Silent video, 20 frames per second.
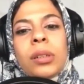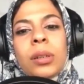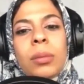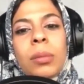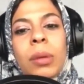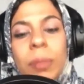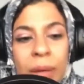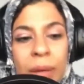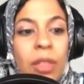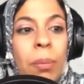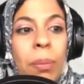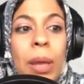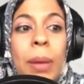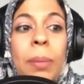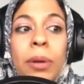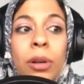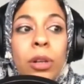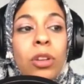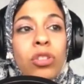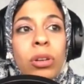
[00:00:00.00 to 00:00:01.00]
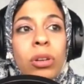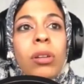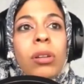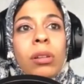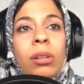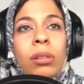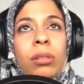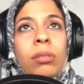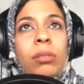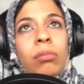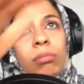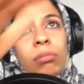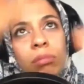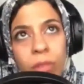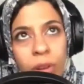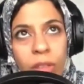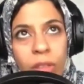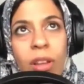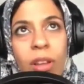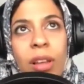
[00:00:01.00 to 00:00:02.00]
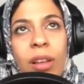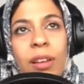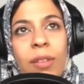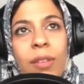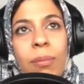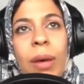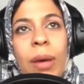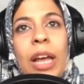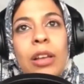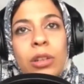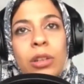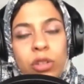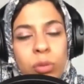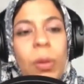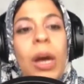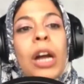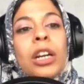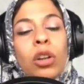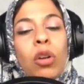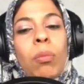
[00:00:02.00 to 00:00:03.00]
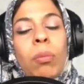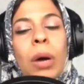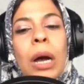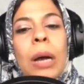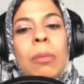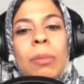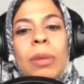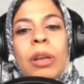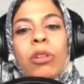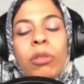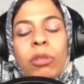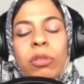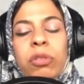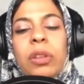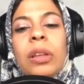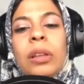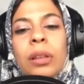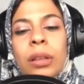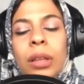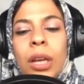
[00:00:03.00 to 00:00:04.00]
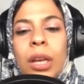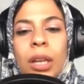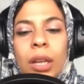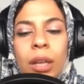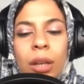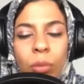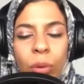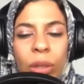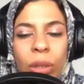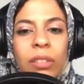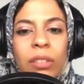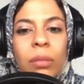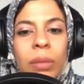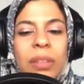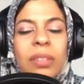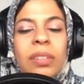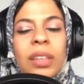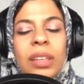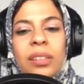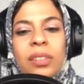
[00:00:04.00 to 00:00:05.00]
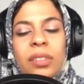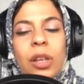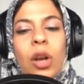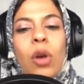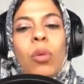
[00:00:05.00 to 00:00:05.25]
Maybe in the paper in general, in the bio-inspired or biomicro field, what's missing is there?